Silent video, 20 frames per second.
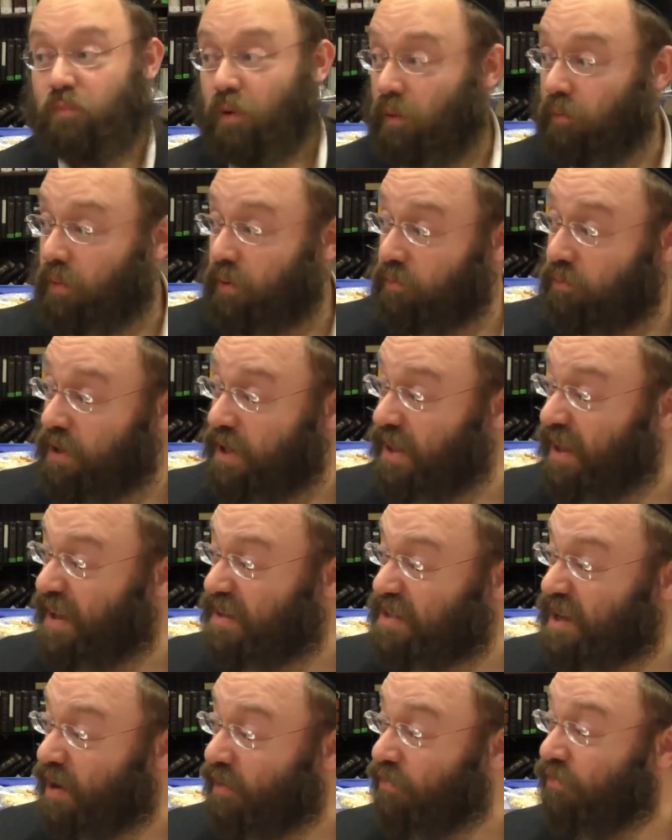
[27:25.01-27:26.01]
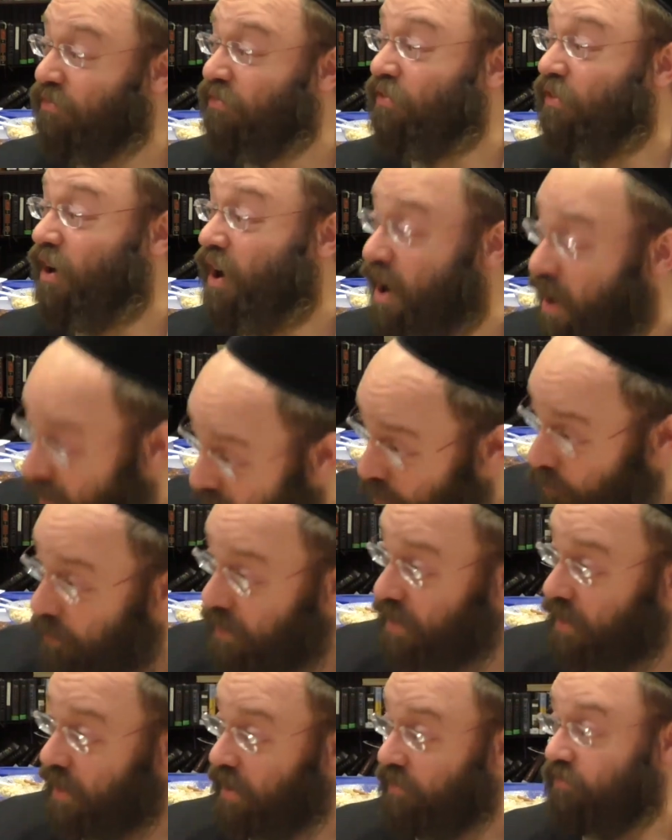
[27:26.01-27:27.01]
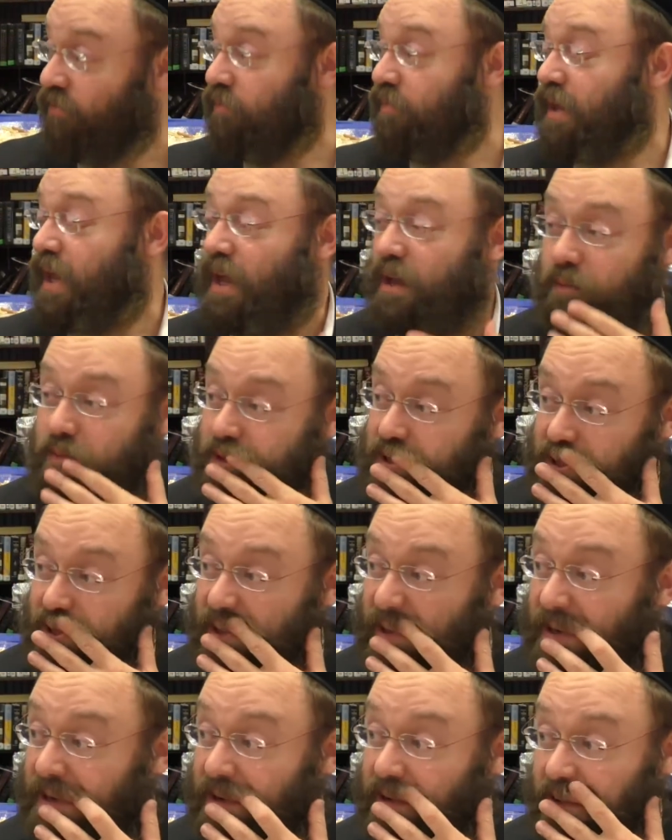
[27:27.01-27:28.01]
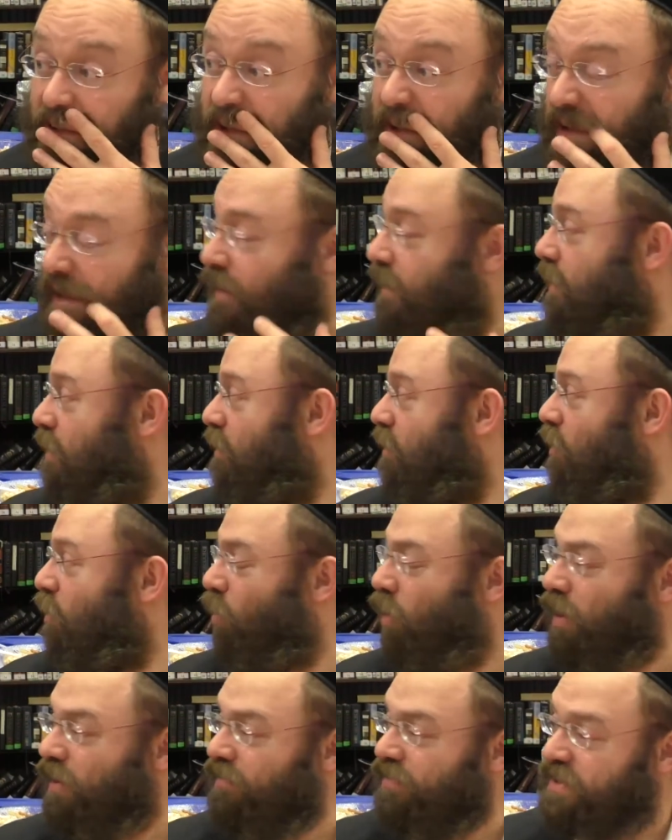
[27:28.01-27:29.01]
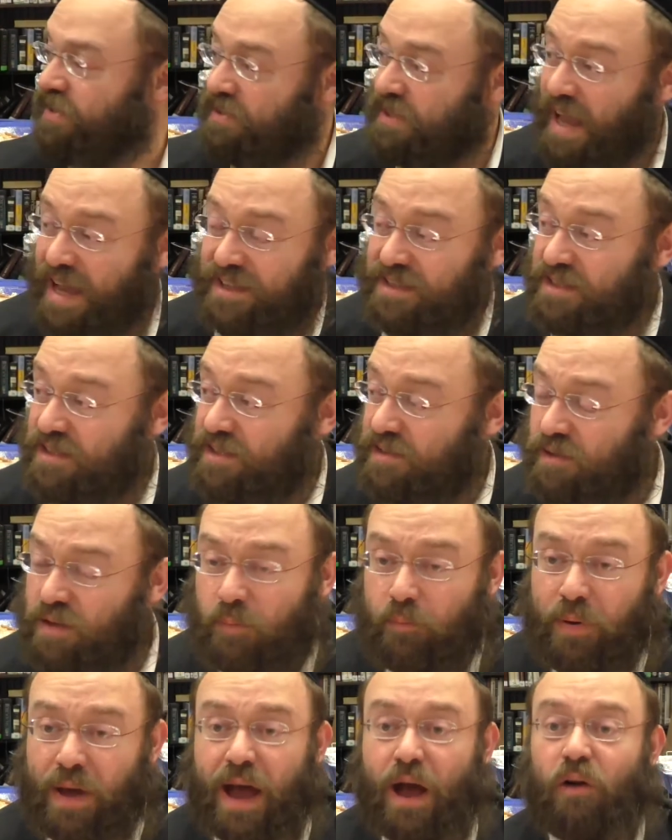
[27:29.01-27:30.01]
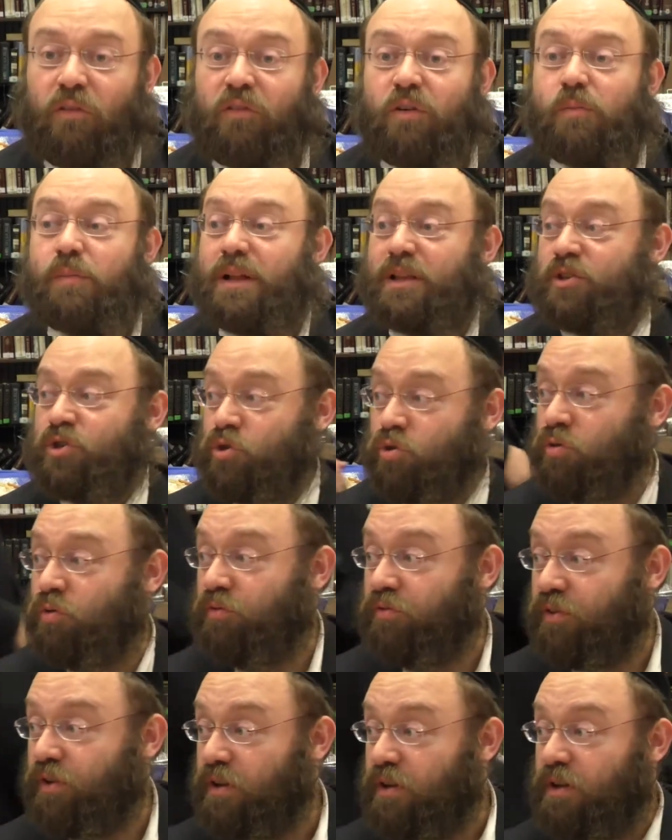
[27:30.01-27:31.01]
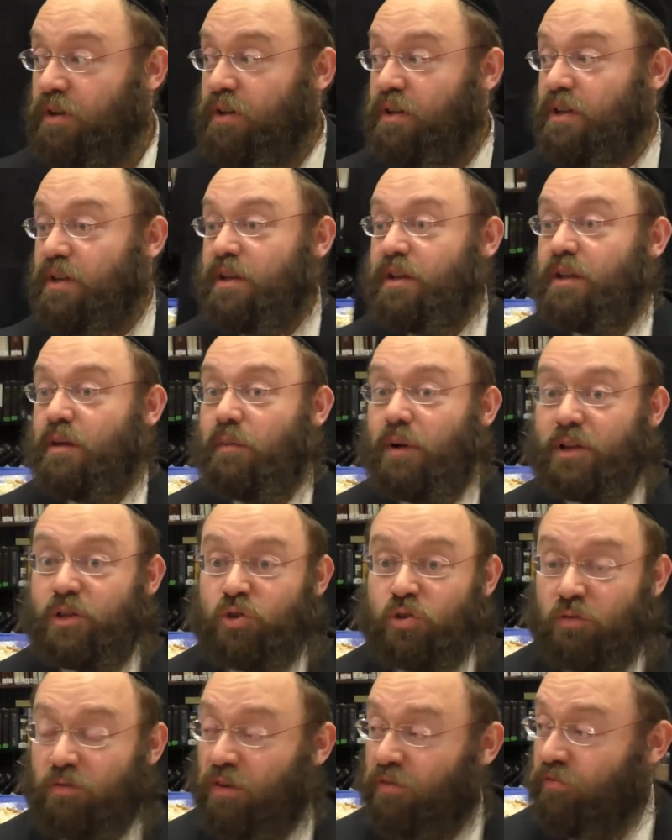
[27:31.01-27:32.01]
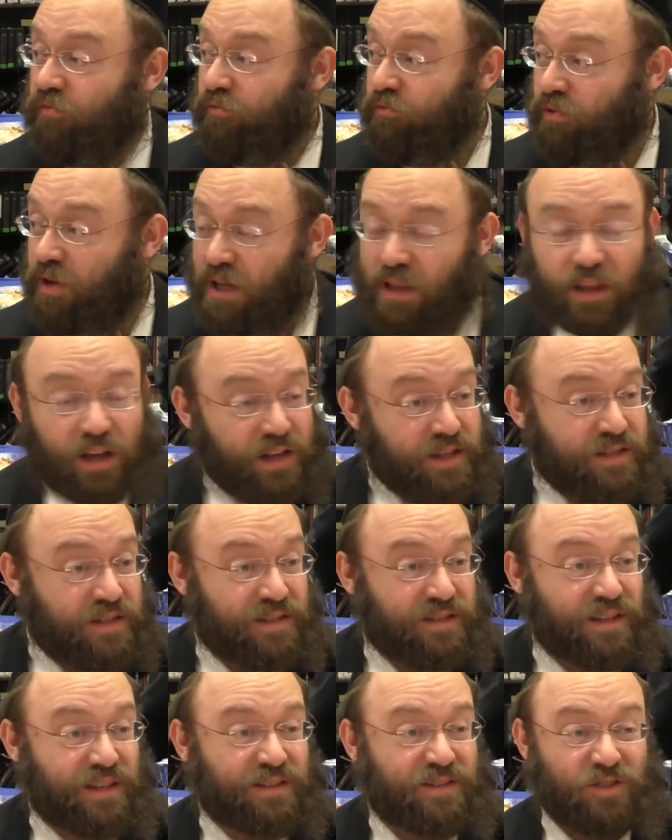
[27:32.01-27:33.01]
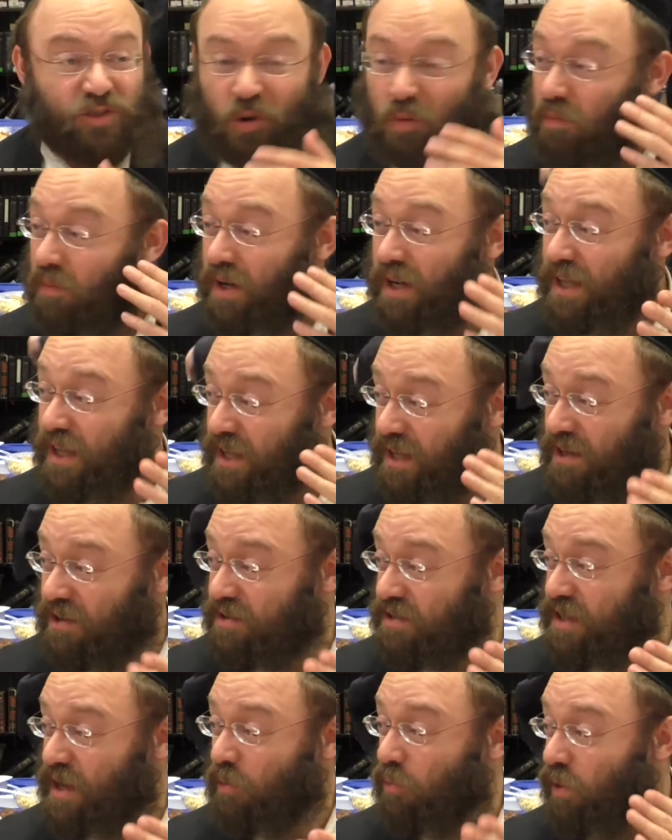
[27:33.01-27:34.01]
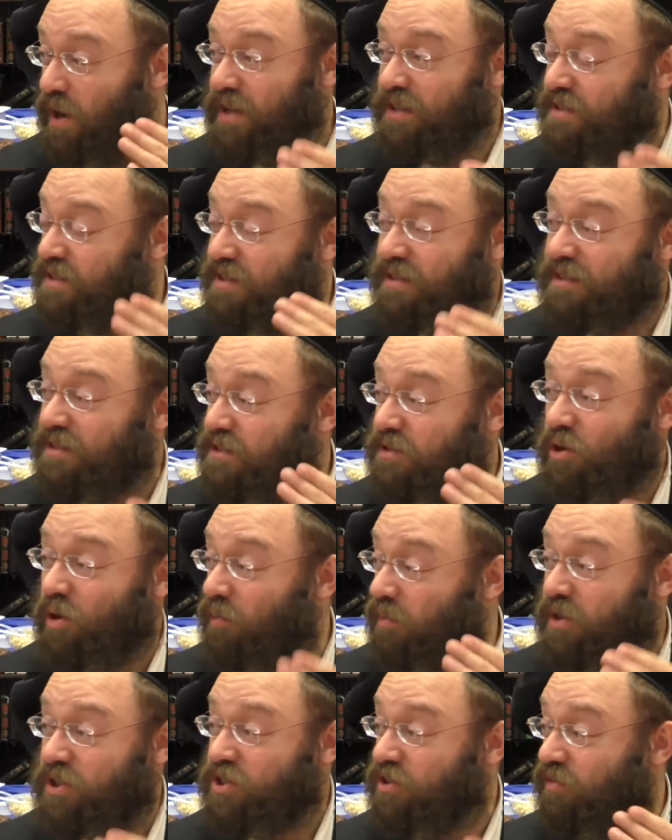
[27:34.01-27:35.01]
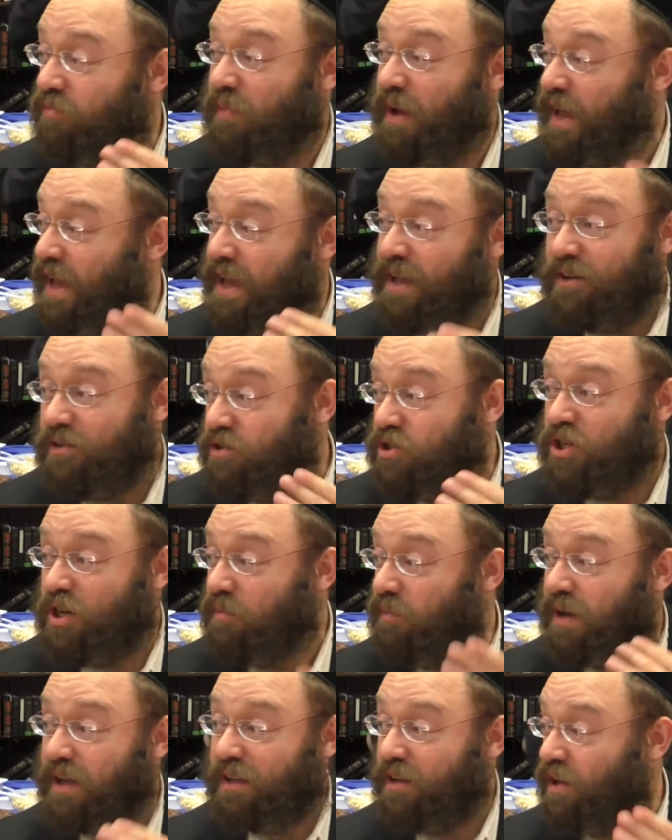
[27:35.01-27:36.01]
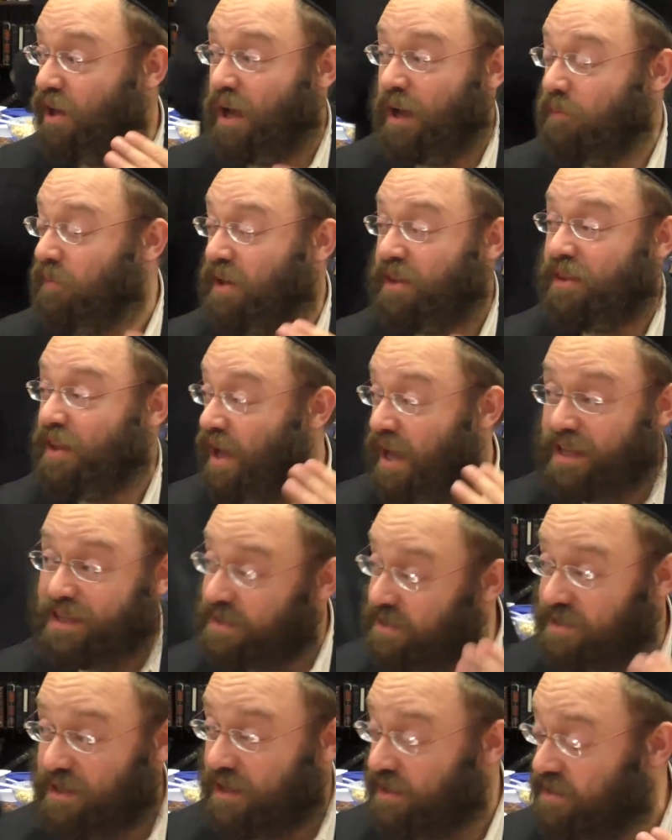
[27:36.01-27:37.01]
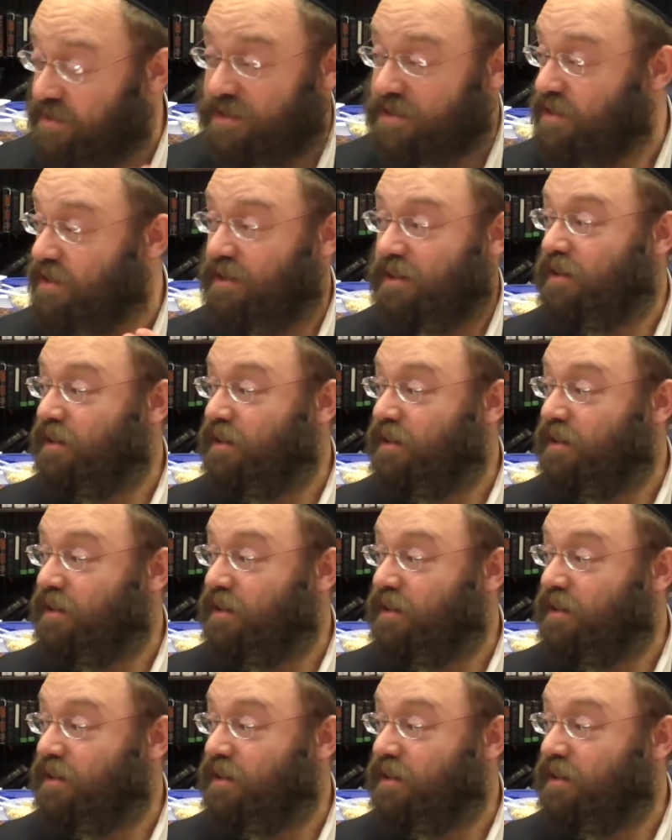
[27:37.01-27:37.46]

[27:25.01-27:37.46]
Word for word: when we realize how far we are from the Eibushter, all of us. That's the, the power about tshuva. About tshuva realizes that so many years I wasted so much of my energy and my time on nonsense.